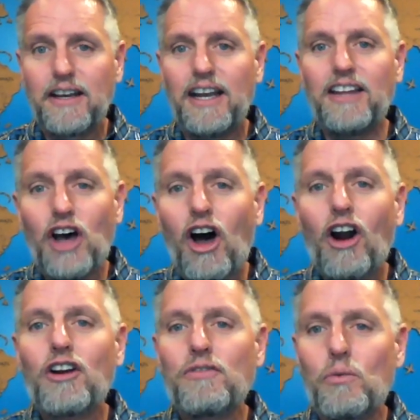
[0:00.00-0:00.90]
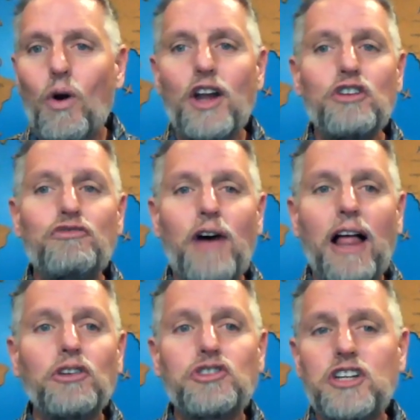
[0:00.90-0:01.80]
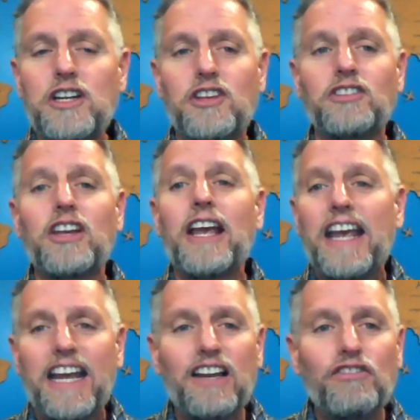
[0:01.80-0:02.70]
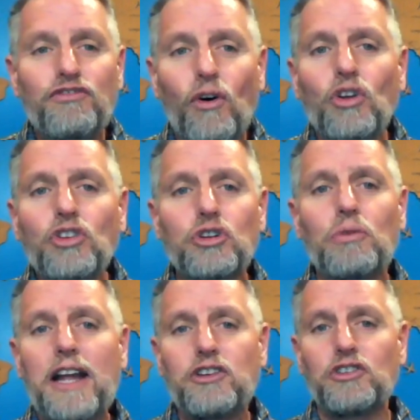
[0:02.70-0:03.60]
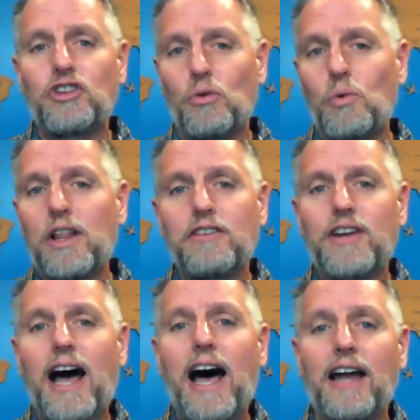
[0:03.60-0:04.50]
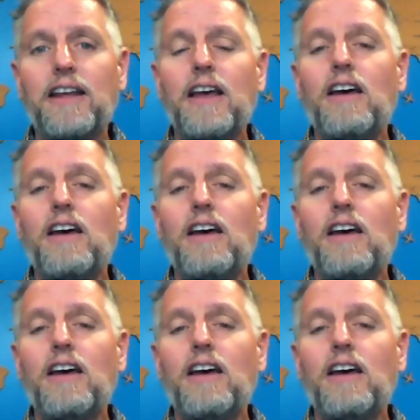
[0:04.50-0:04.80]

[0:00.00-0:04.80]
in the heart of the one who follows Jesus in full surrender to the will of God,